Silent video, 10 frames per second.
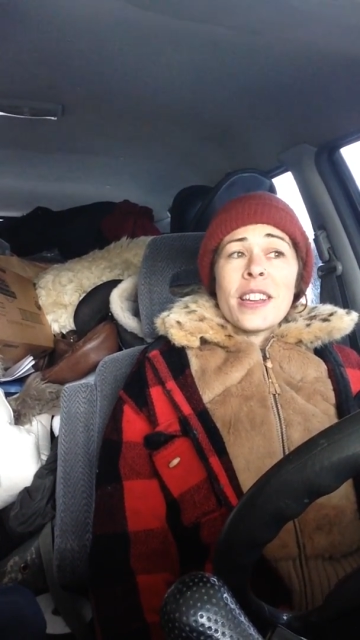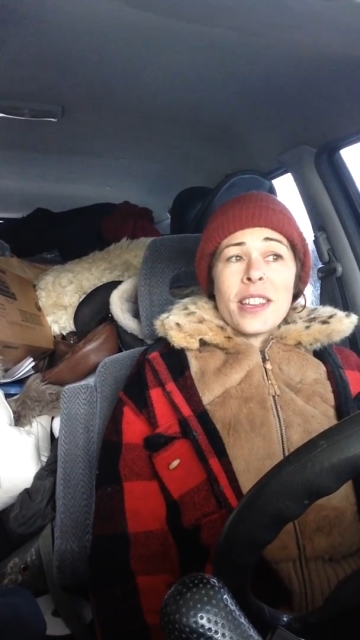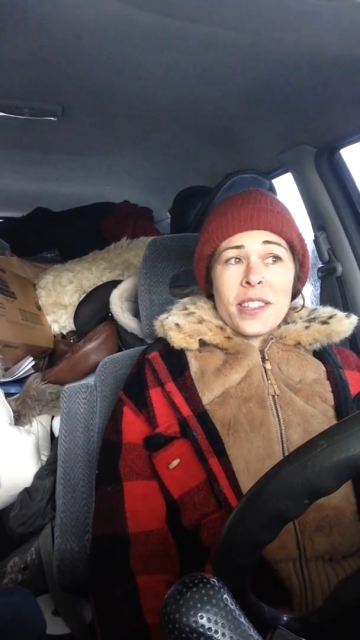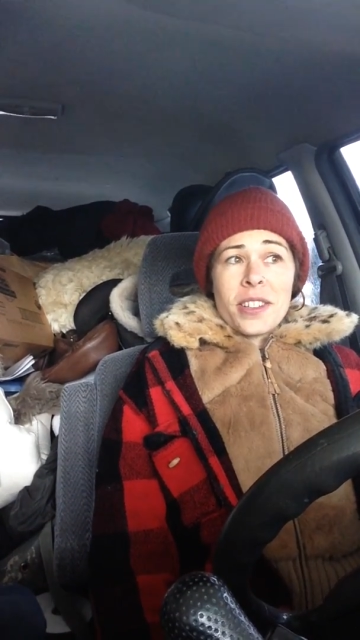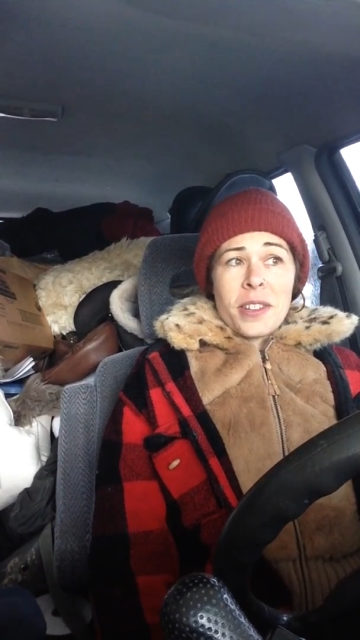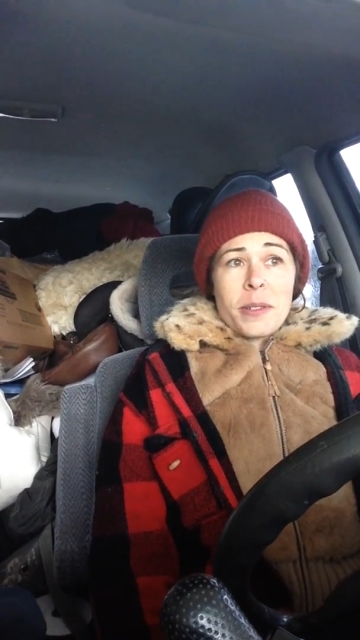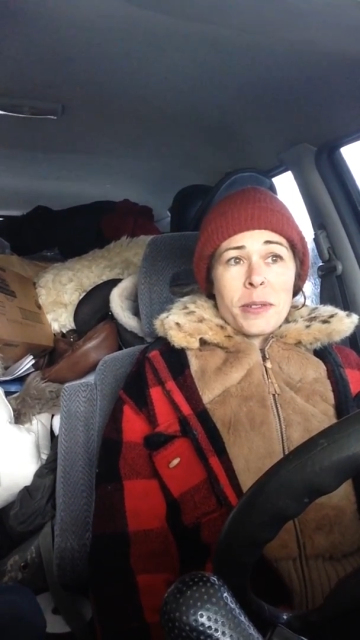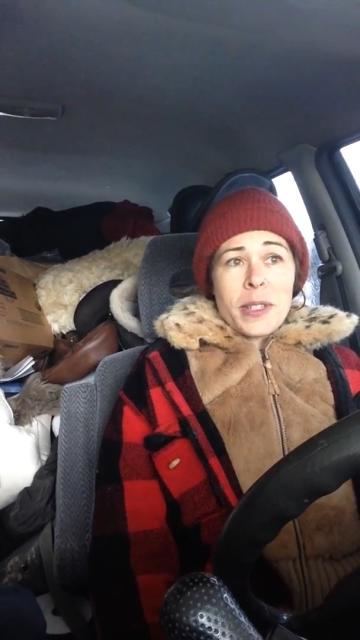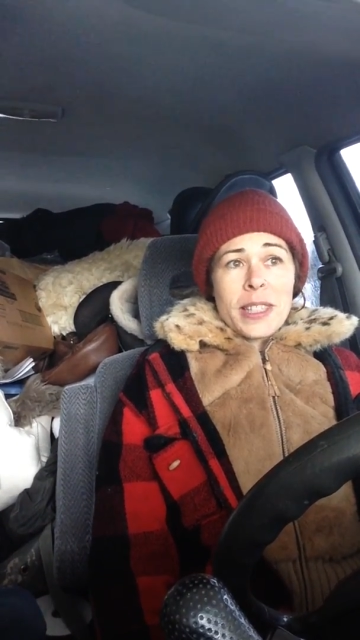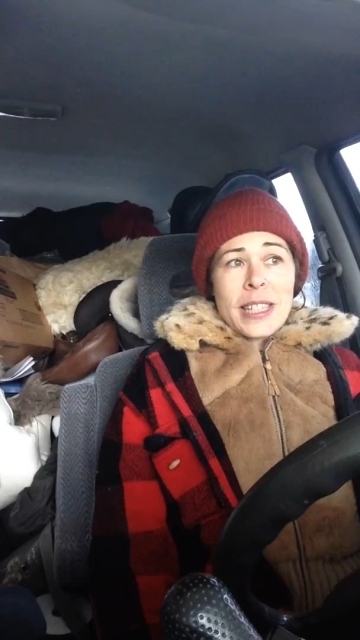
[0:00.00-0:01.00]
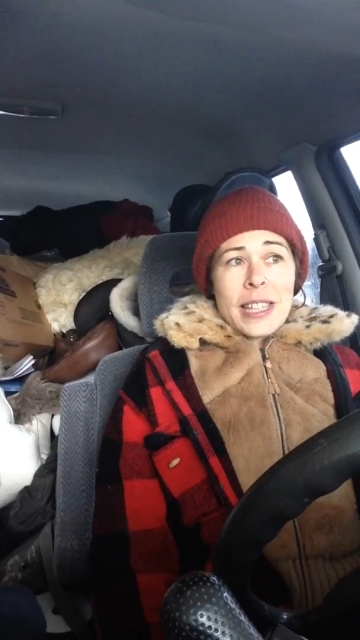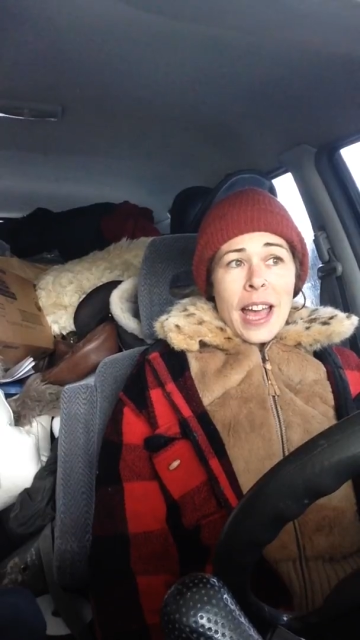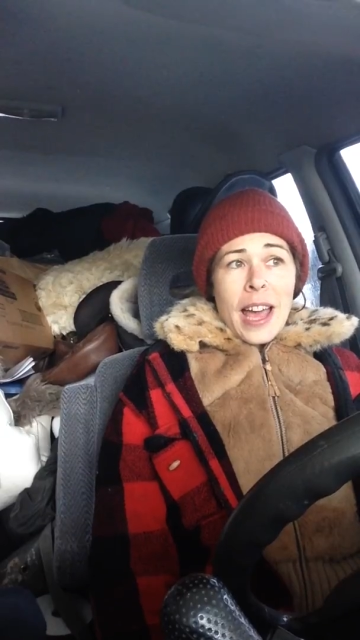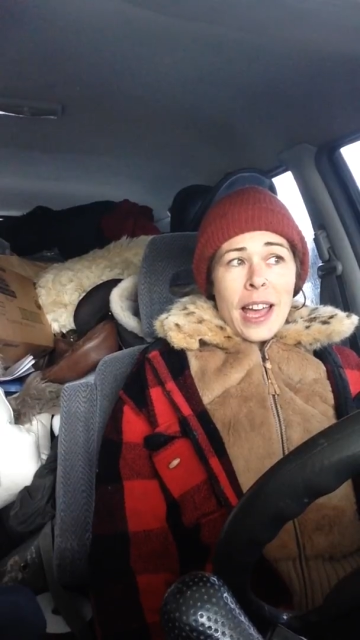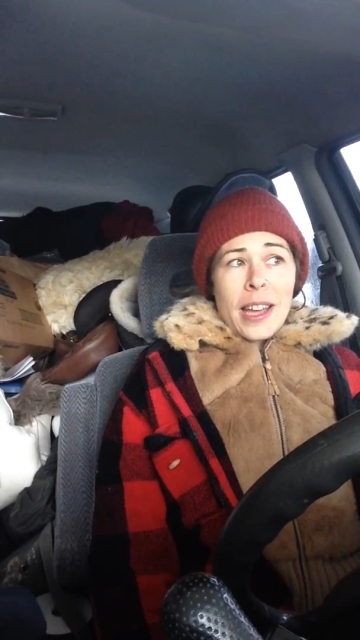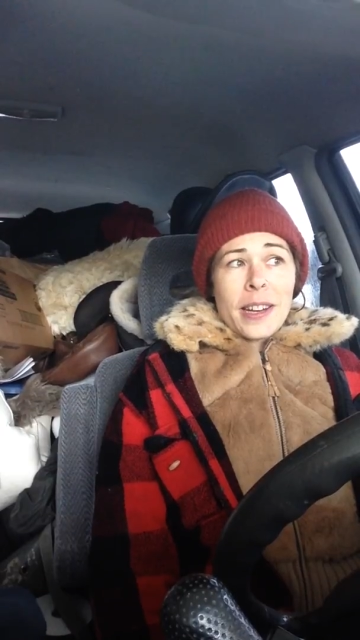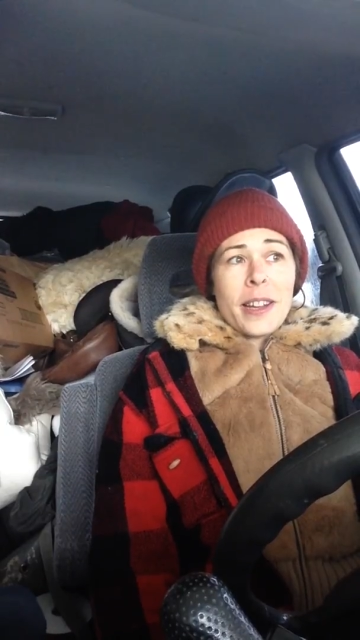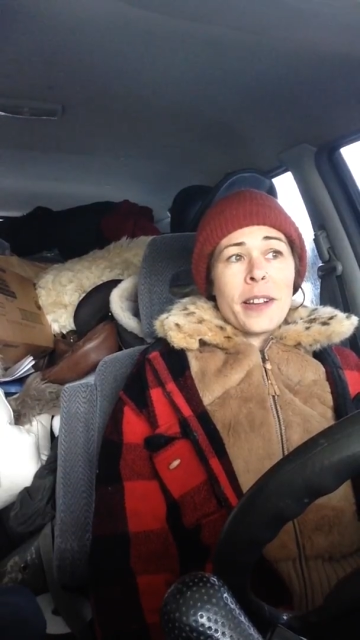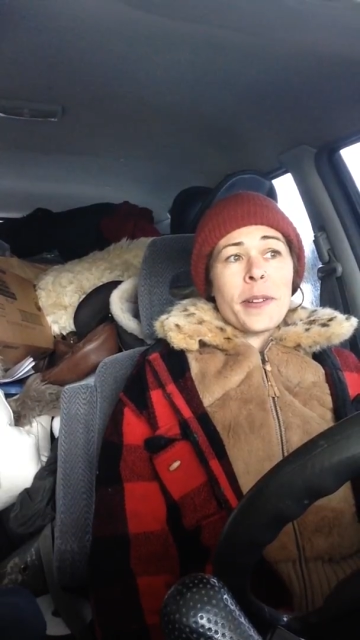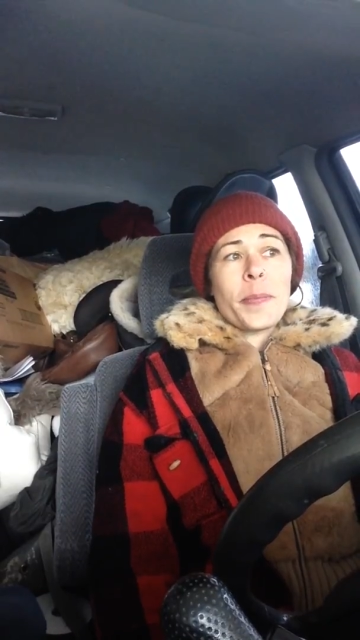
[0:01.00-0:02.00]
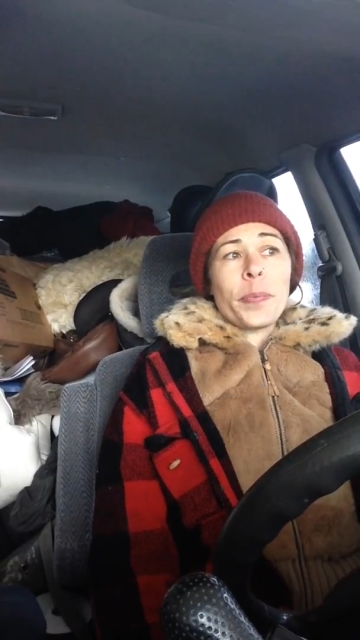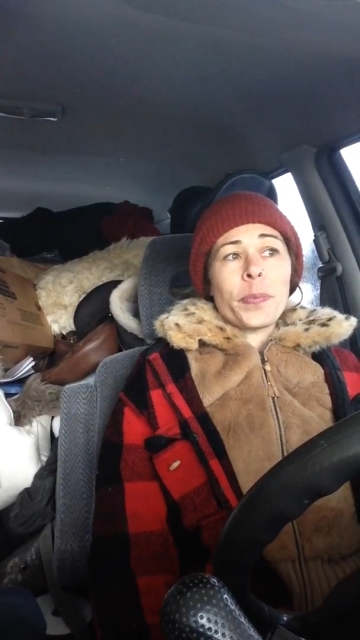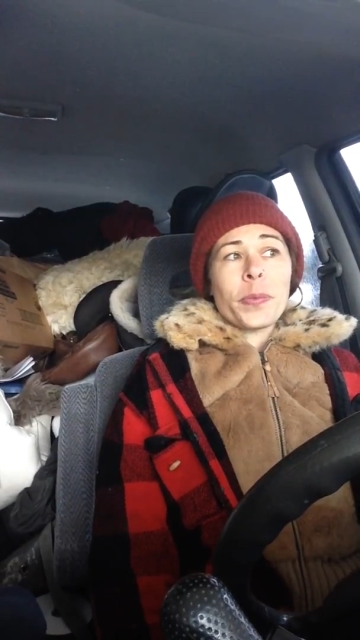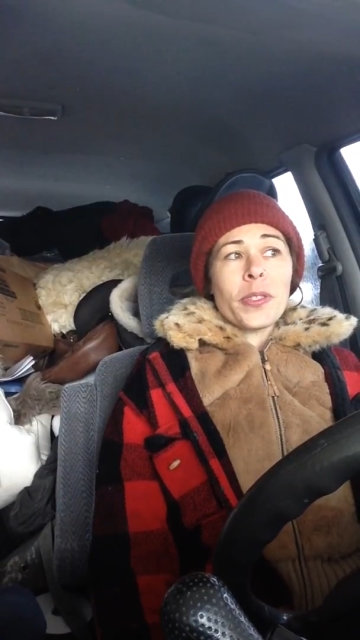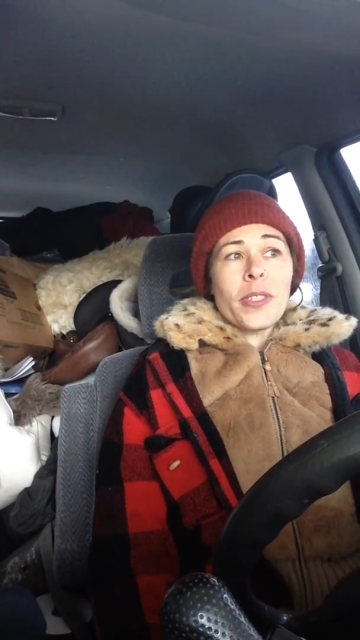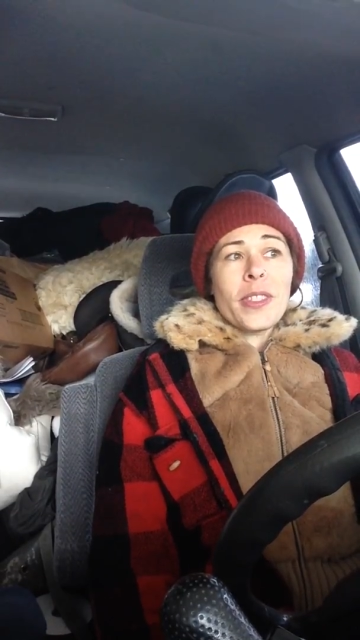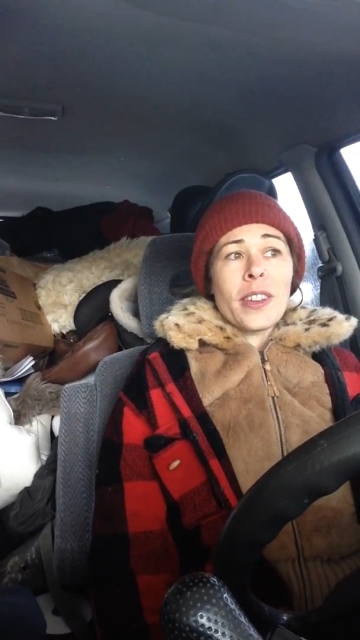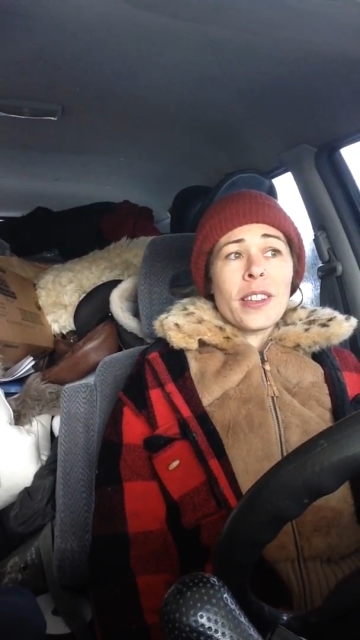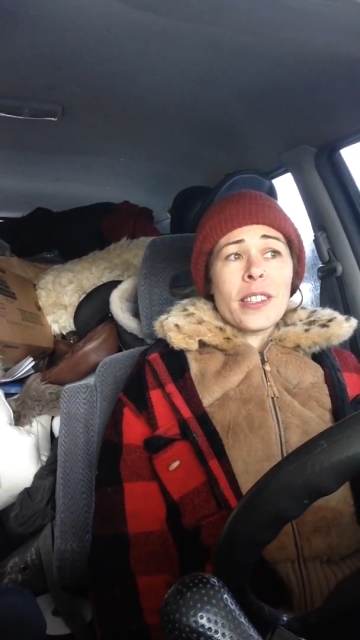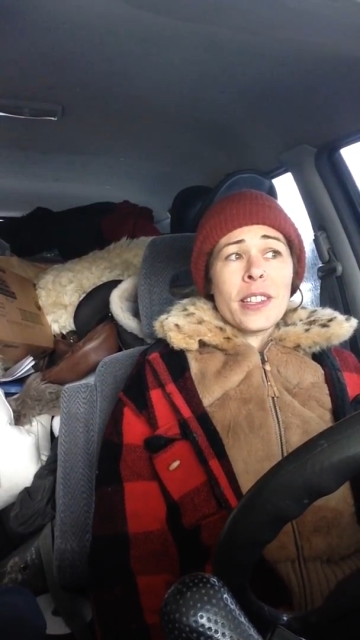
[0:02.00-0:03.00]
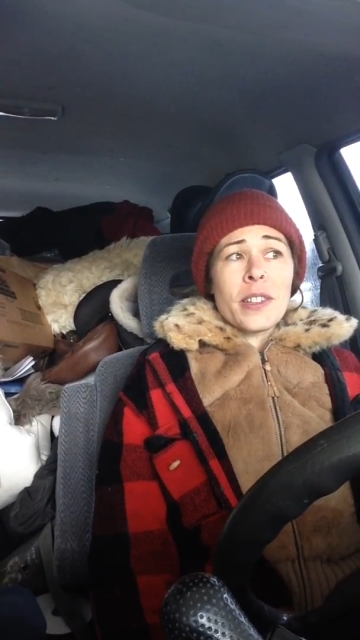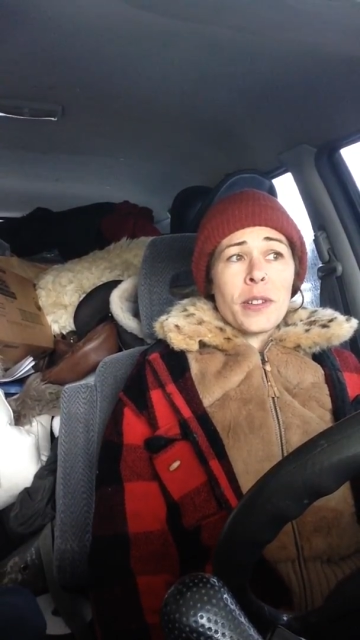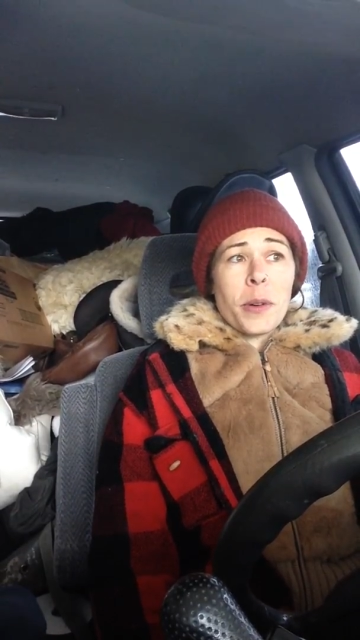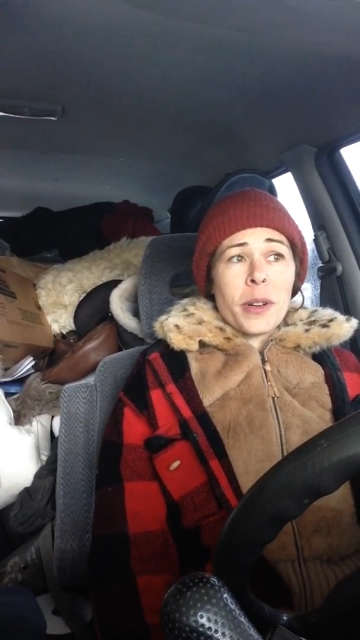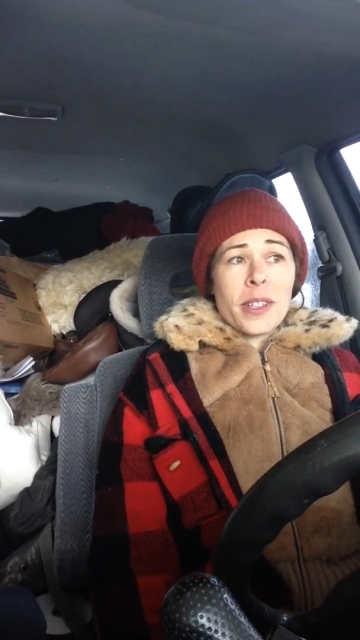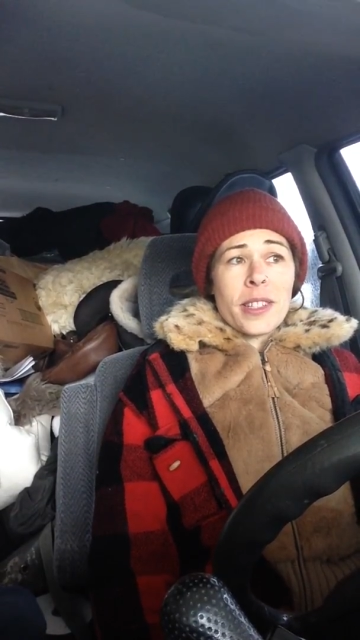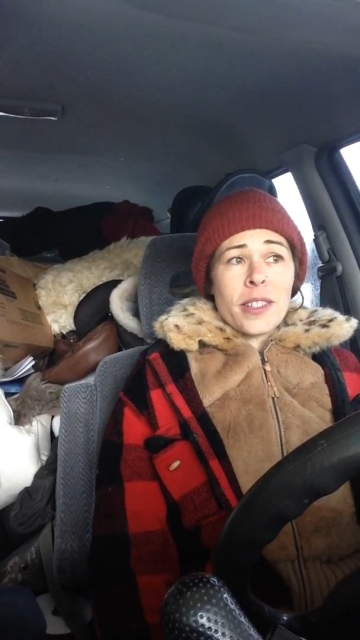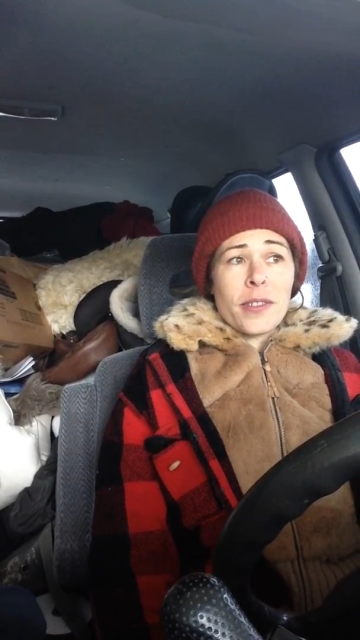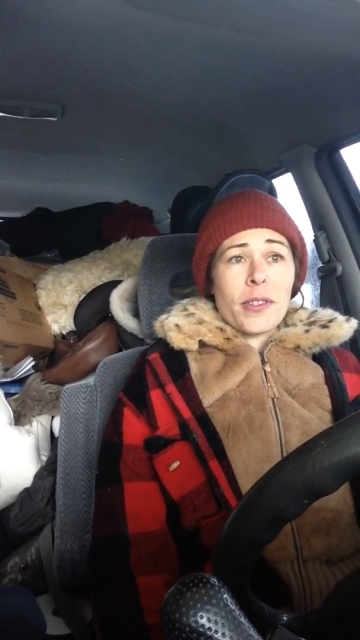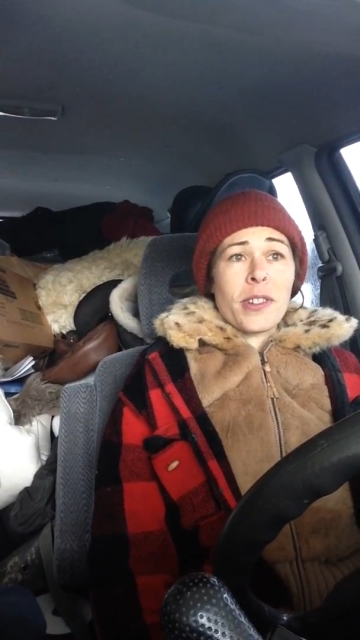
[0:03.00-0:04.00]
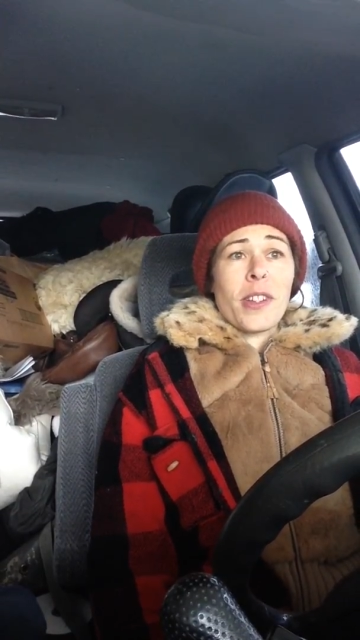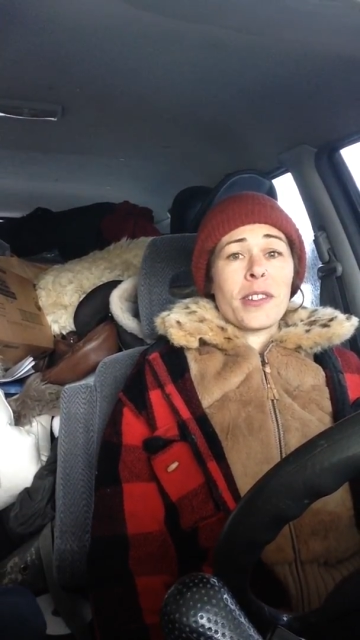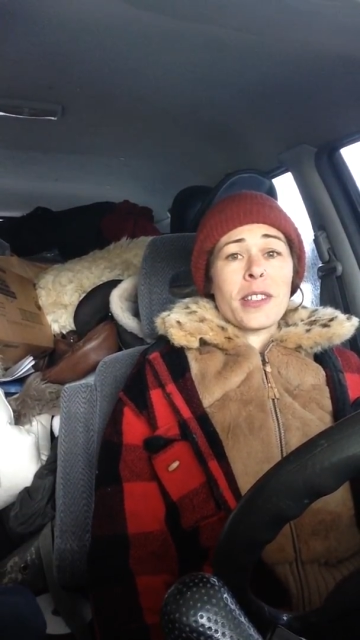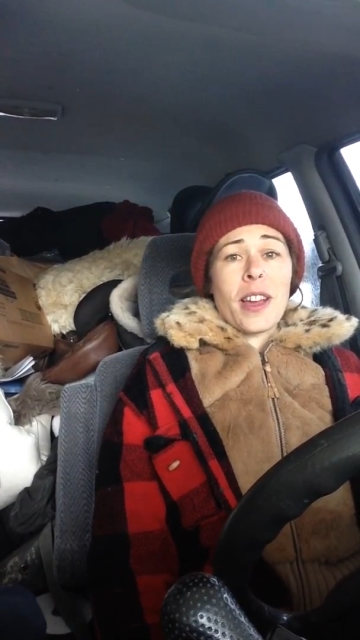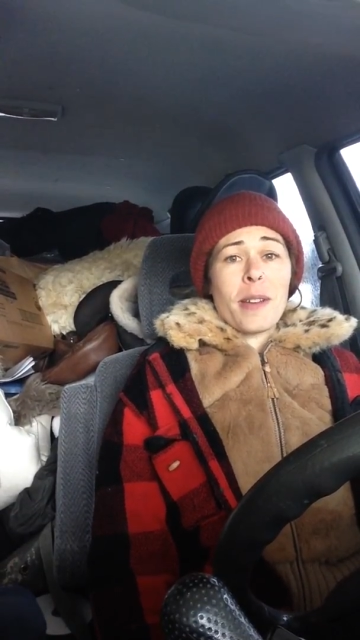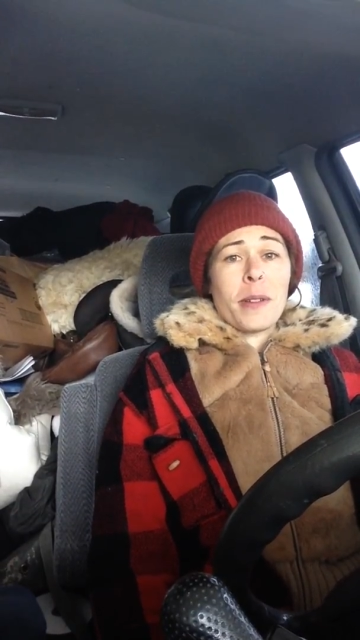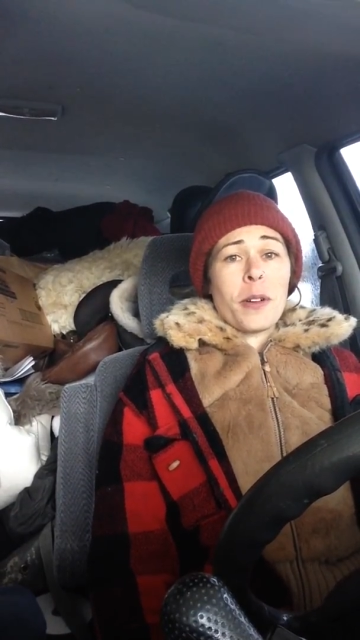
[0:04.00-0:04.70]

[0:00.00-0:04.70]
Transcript: Yesterday was really sad because I knew I wouldn't see her for a long time.